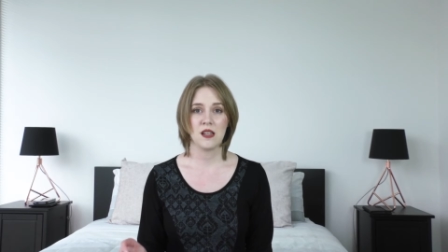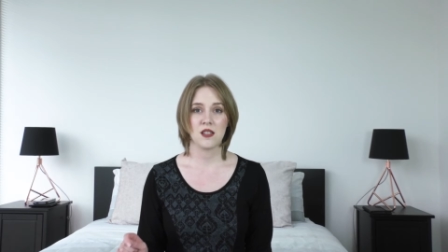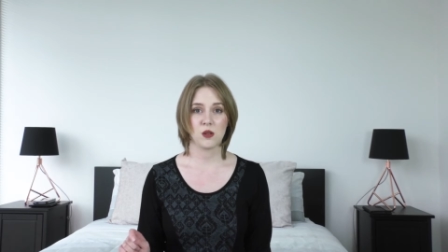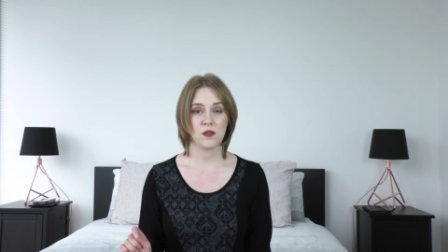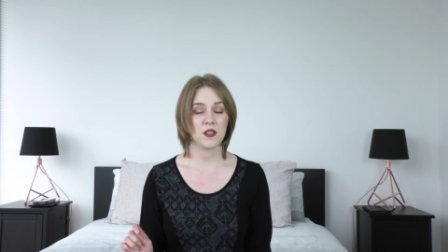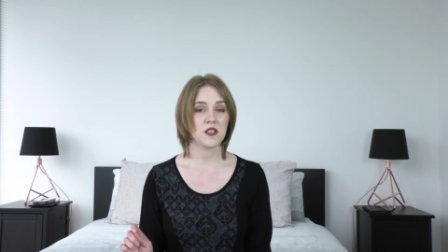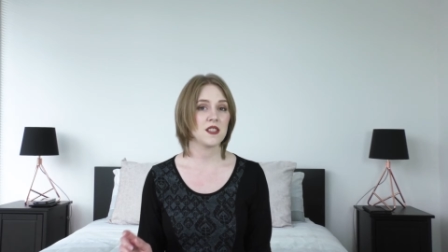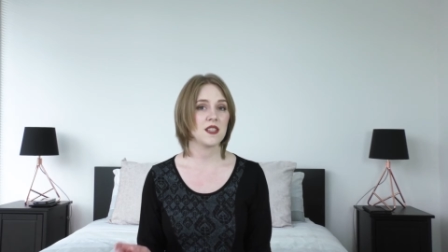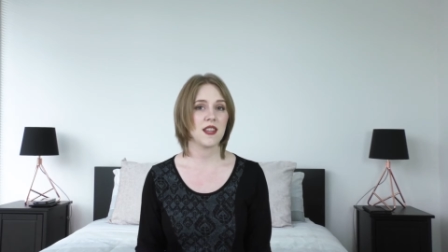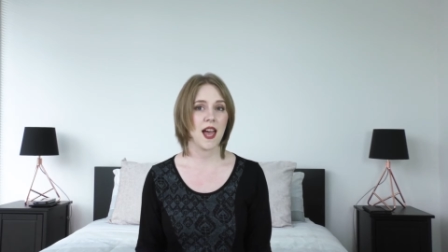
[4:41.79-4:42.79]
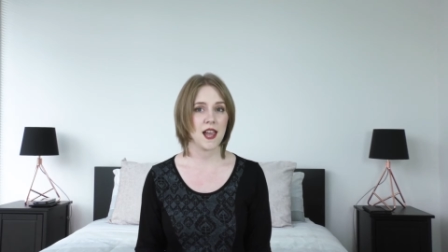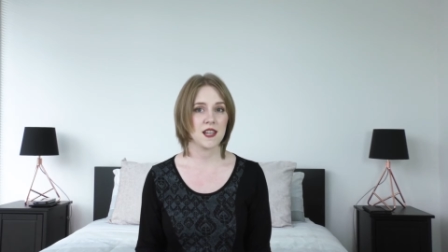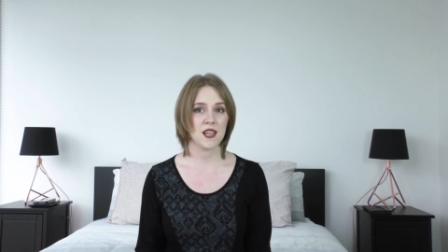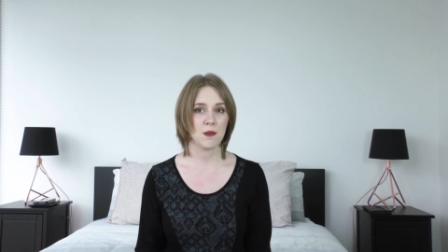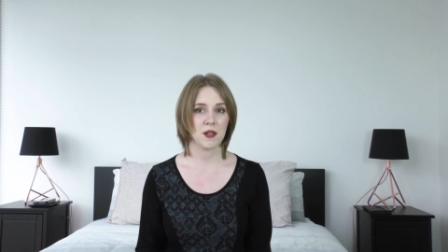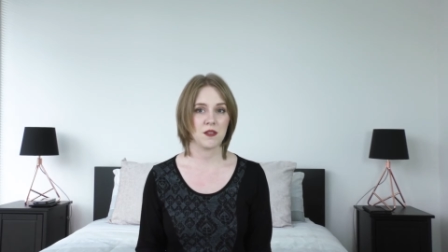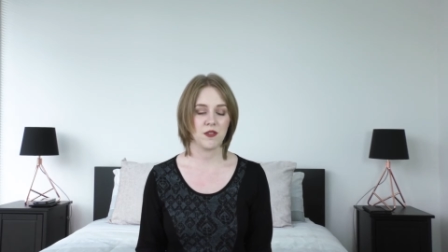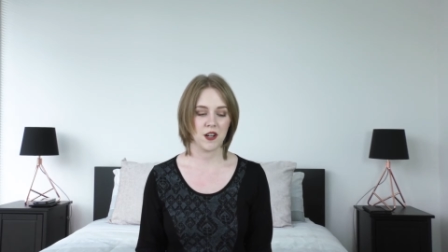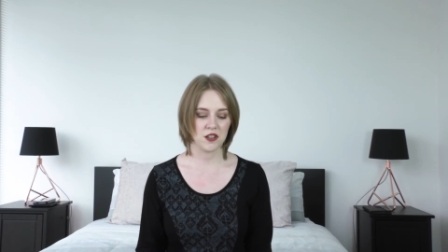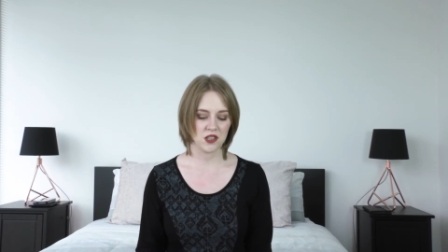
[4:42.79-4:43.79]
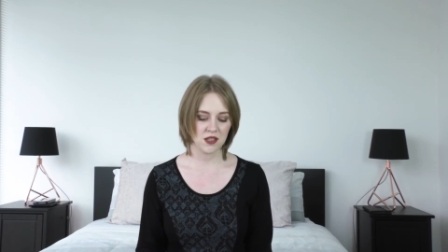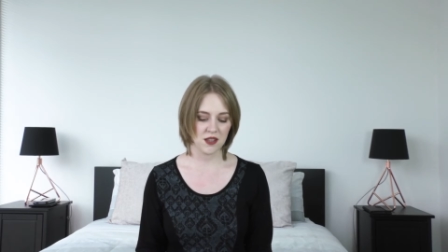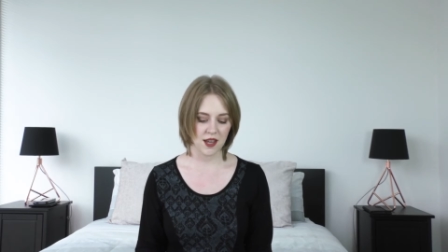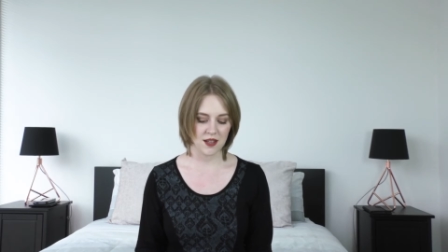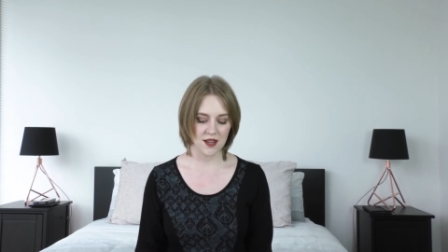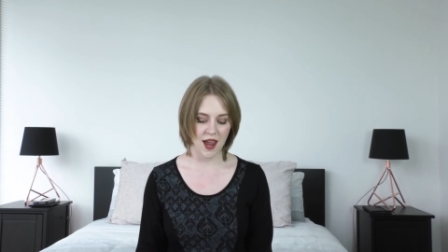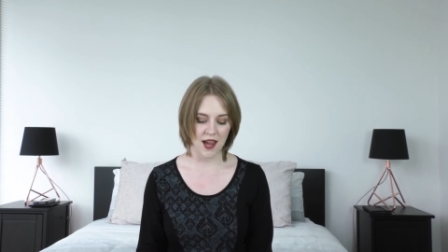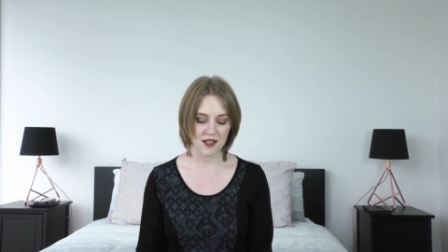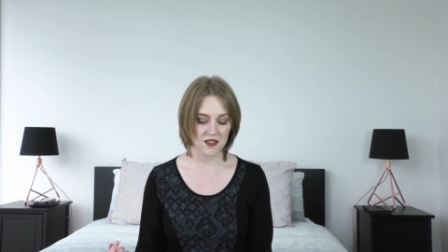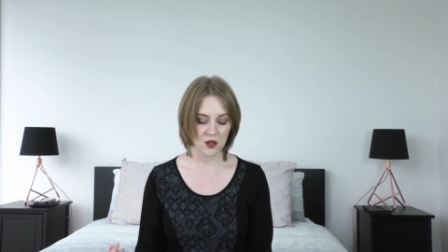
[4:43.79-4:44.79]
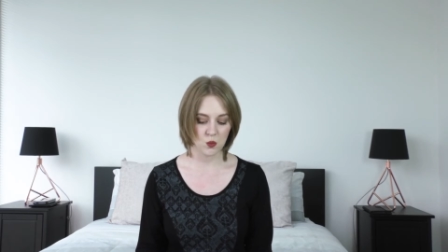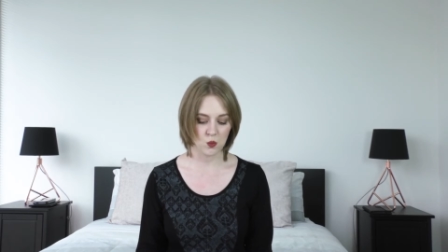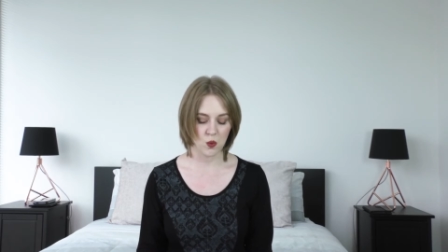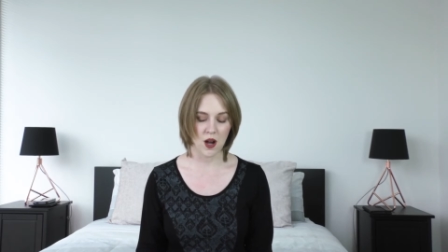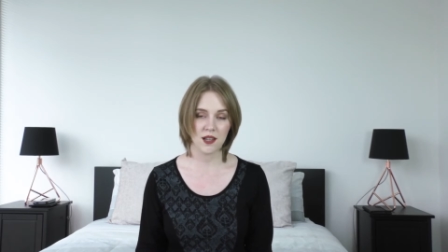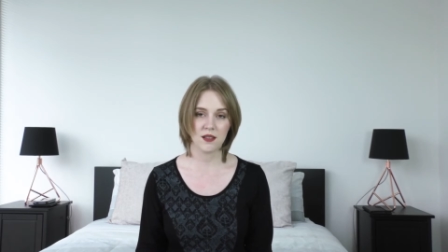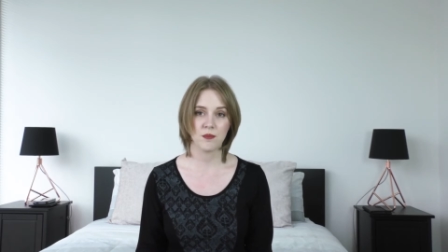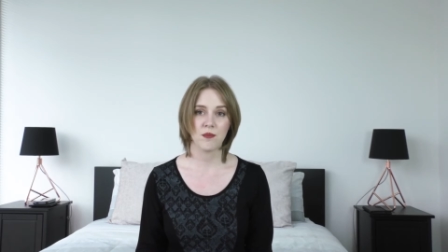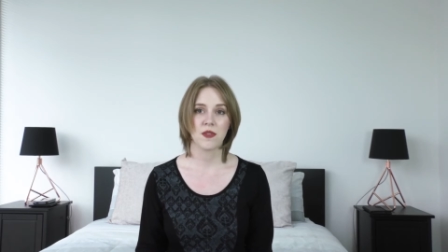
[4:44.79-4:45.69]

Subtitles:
So if you're sitting the academic version, then task 1,